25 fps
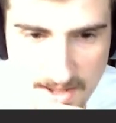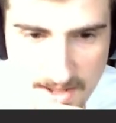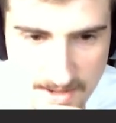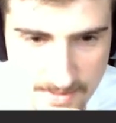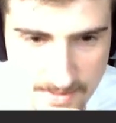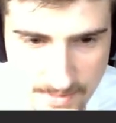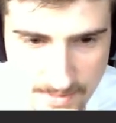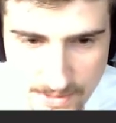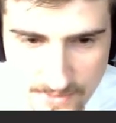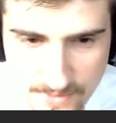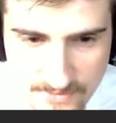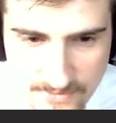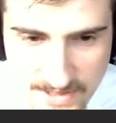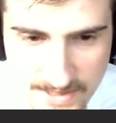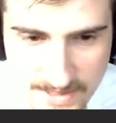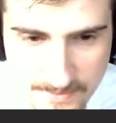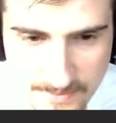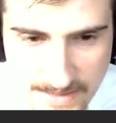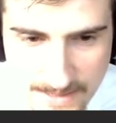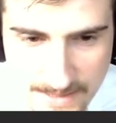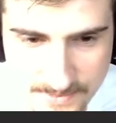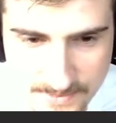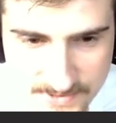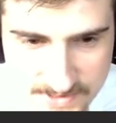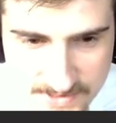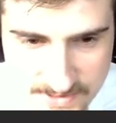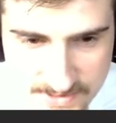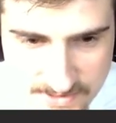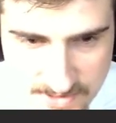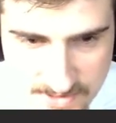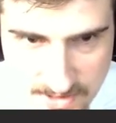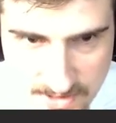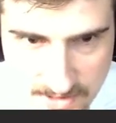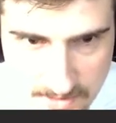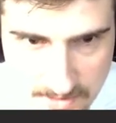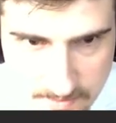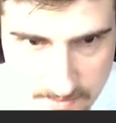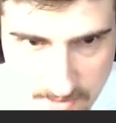I don't feel like Baptists
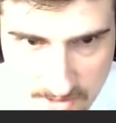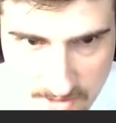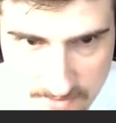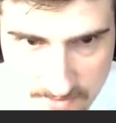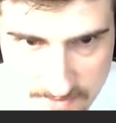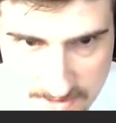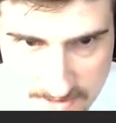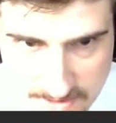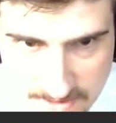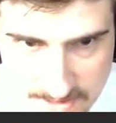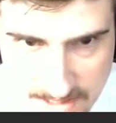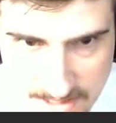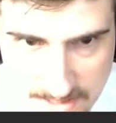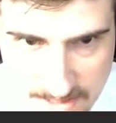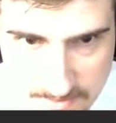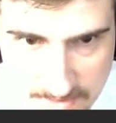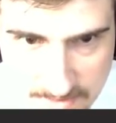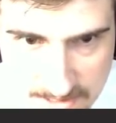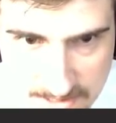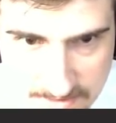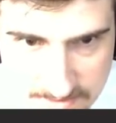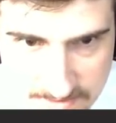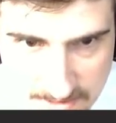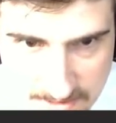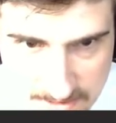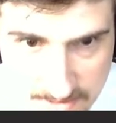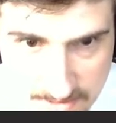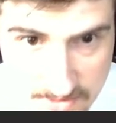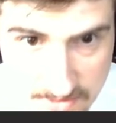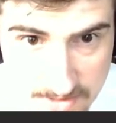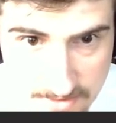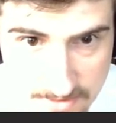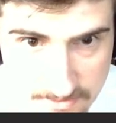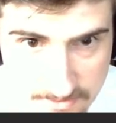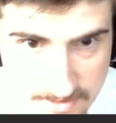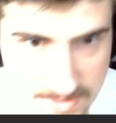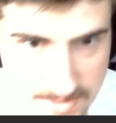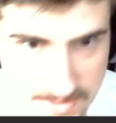are perfect in any means. I think they're
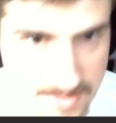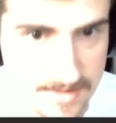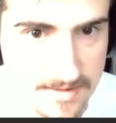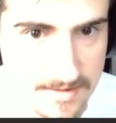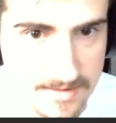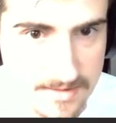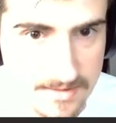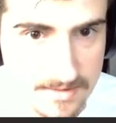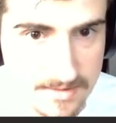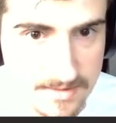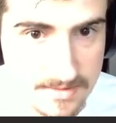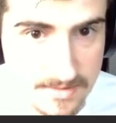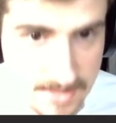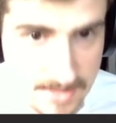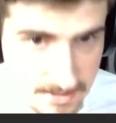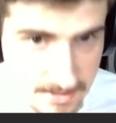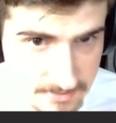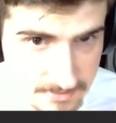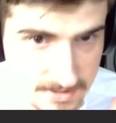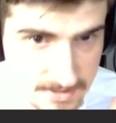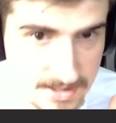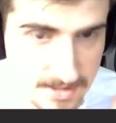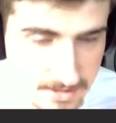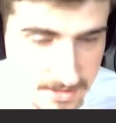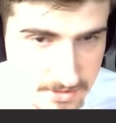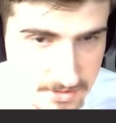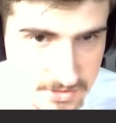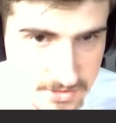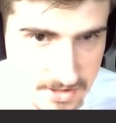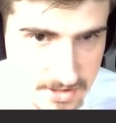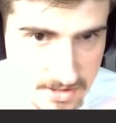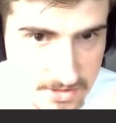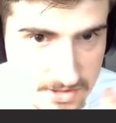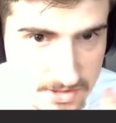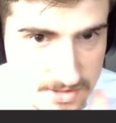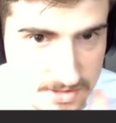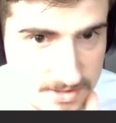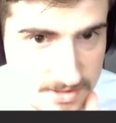definitely a good
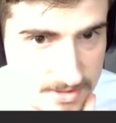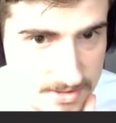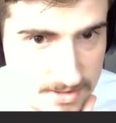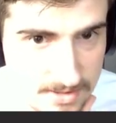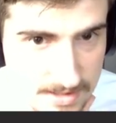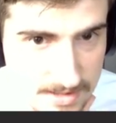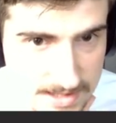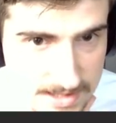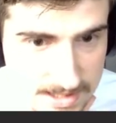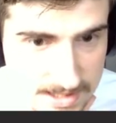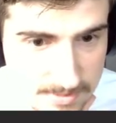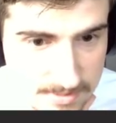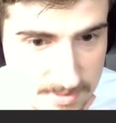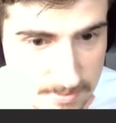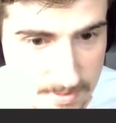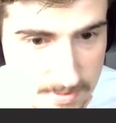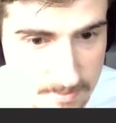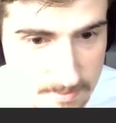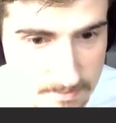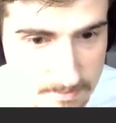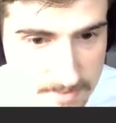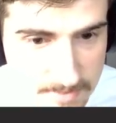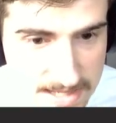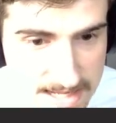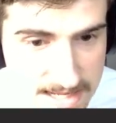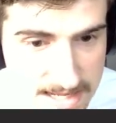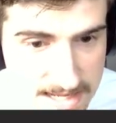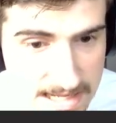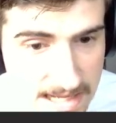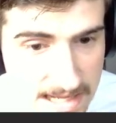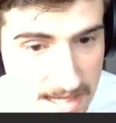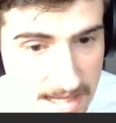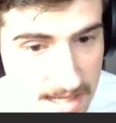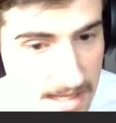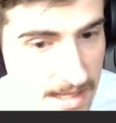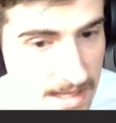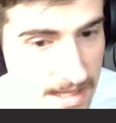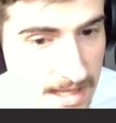church. So I think I'm gonna put B.
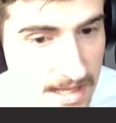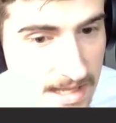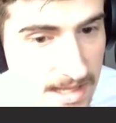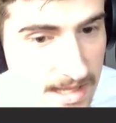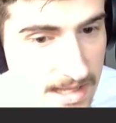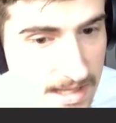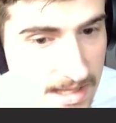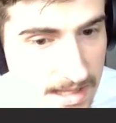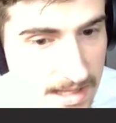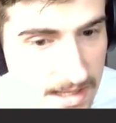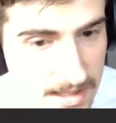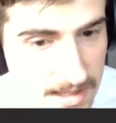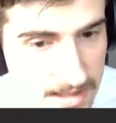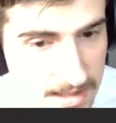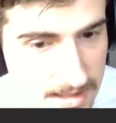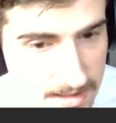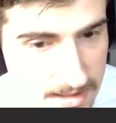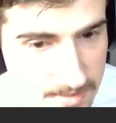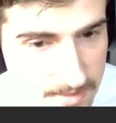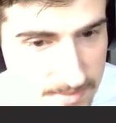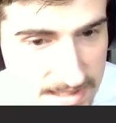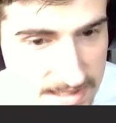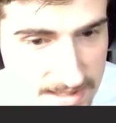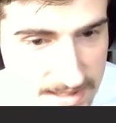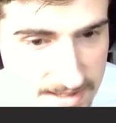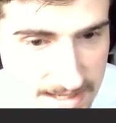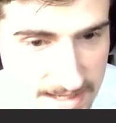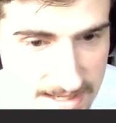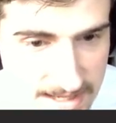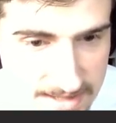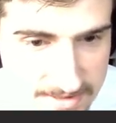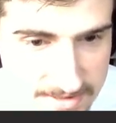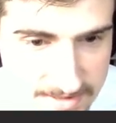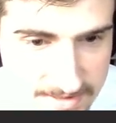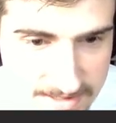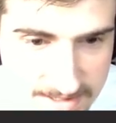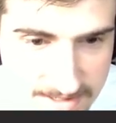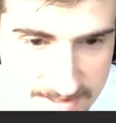Armenian
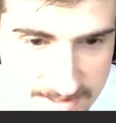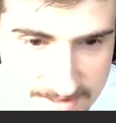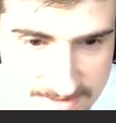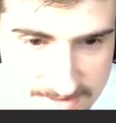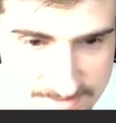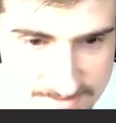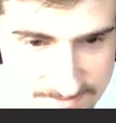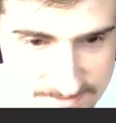Catholic.